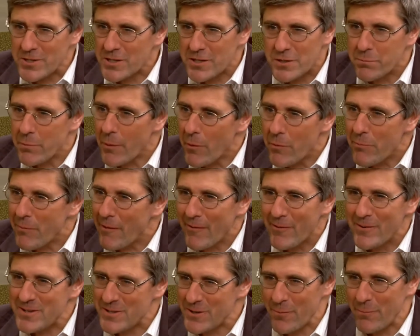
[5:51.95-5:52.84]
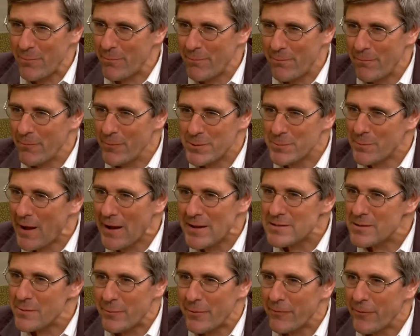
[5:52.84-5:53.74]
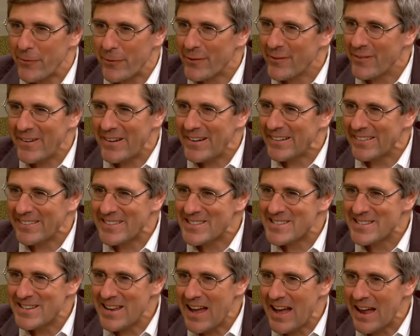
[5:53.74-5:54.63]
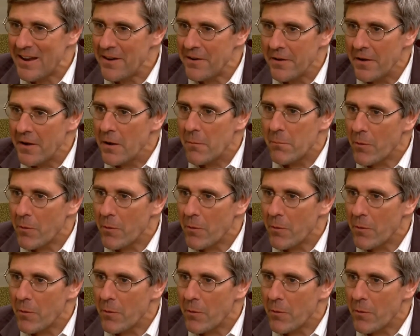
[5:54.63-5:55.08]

because both parties are responsible for creating this debt,